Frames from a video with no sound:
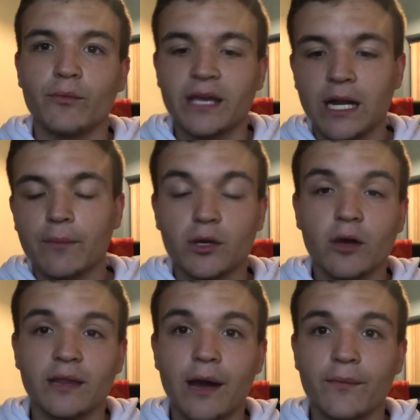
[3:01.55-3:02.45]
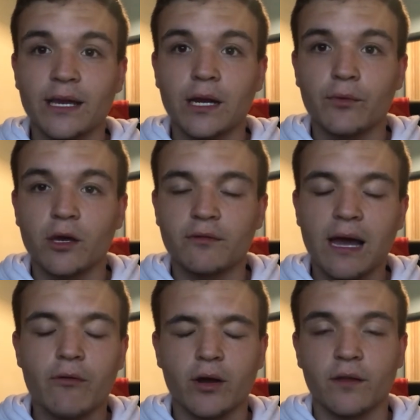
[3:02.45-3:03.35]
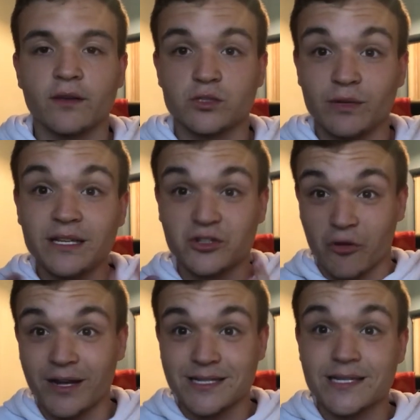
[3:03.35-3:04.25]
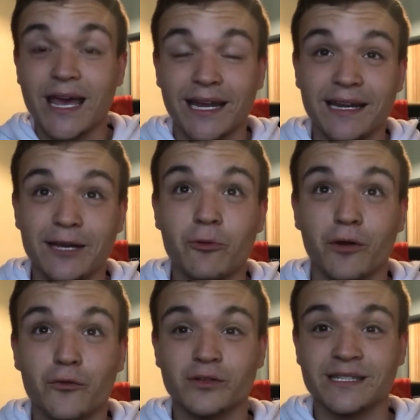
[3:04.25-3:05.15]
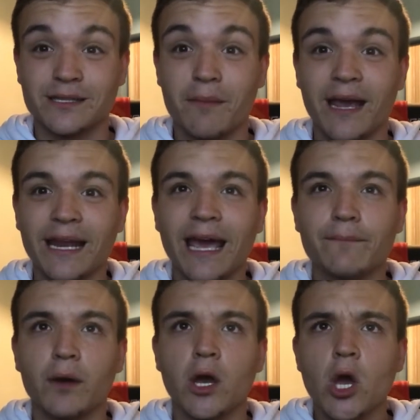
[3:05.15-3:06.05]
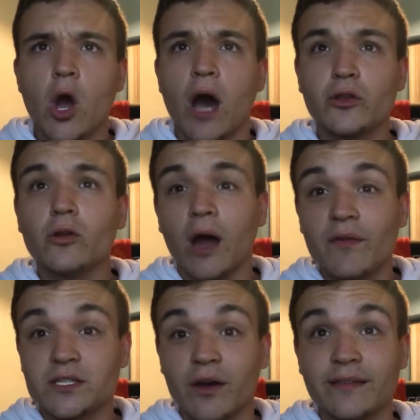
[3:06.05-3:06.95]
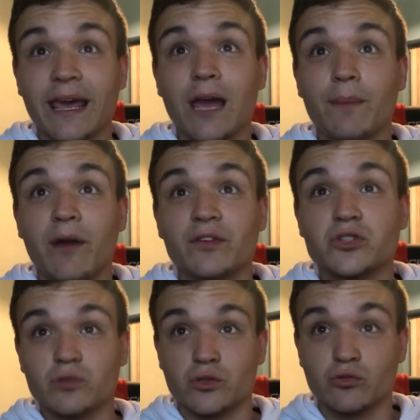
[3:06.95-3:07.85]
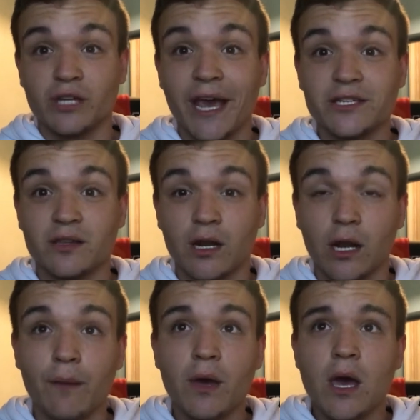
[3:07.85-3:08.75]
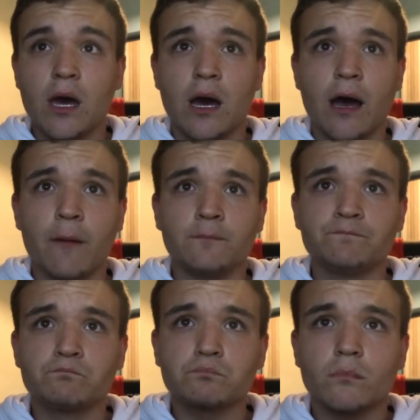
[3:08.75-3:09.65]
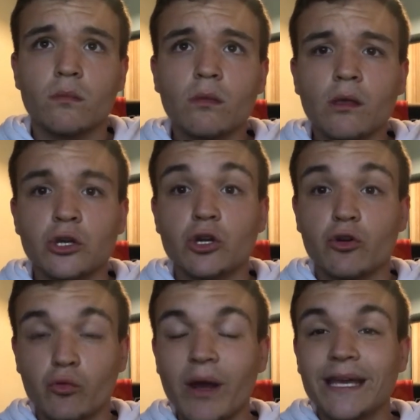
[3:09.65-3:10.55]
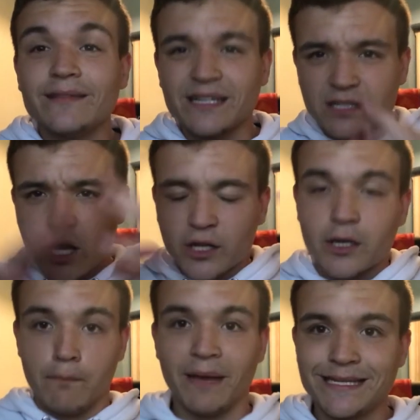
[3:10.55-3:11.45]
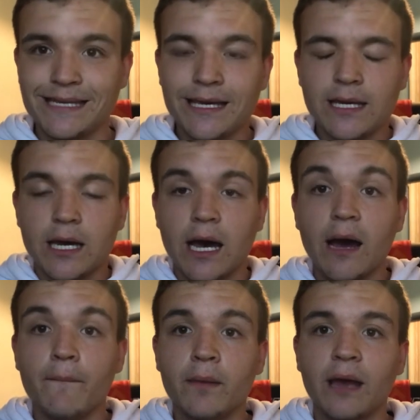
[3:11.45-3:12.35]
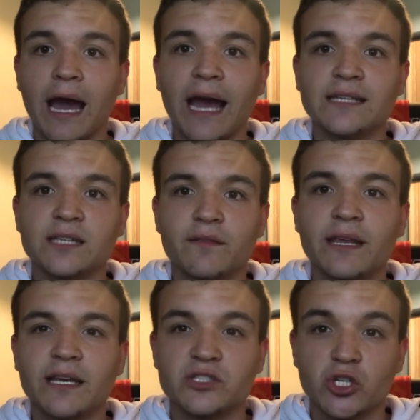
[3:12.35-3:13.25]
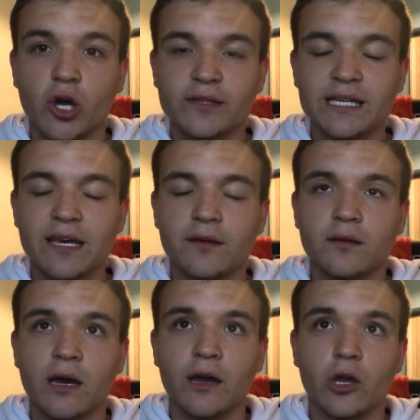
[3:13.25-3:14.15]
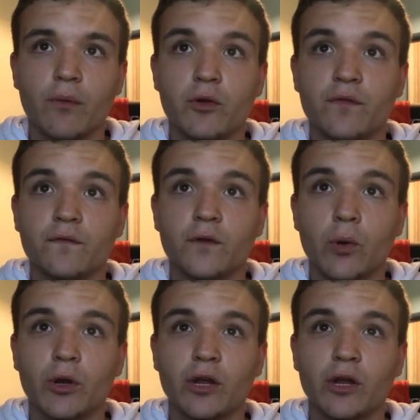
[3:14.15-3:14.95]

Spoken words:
We get up, we go down, we get up, we go down kind of thing. So we need to try and stay in League One. Of course, that's the main aim. But I do like this idea about this structural change at the club, you know, creating this kind of committee. And I think it's a good idea moving forward.